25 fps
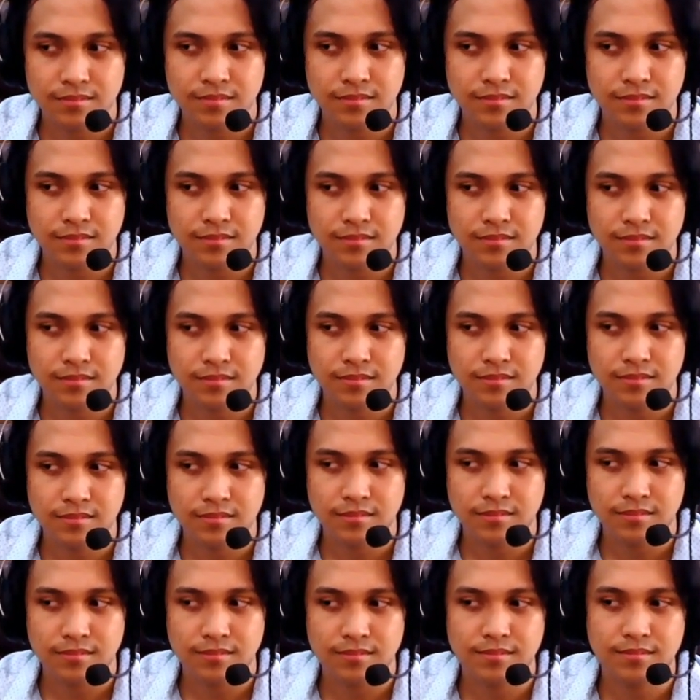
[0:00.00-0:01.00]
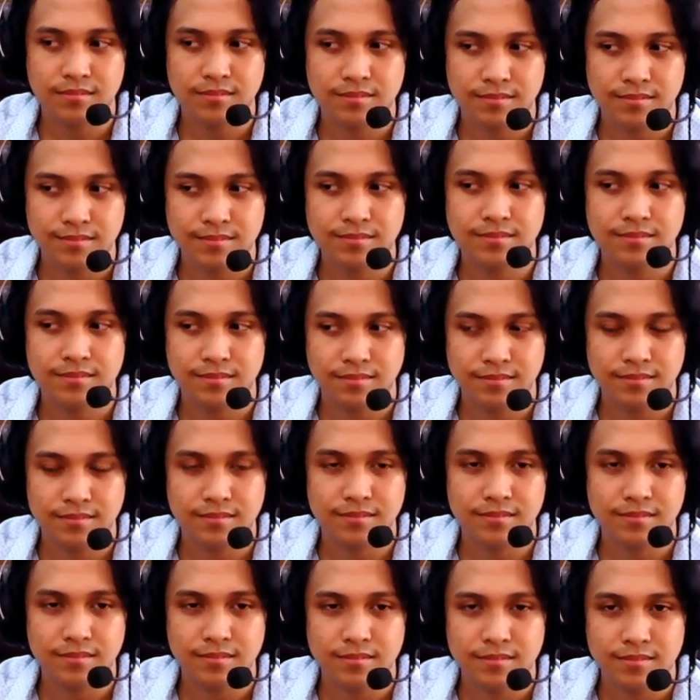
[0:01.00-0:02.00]

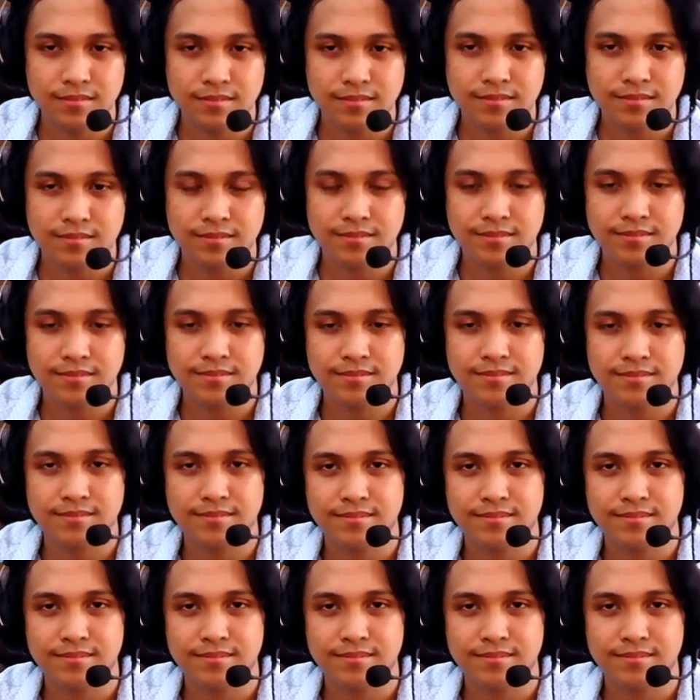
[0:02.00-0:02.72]
(silent)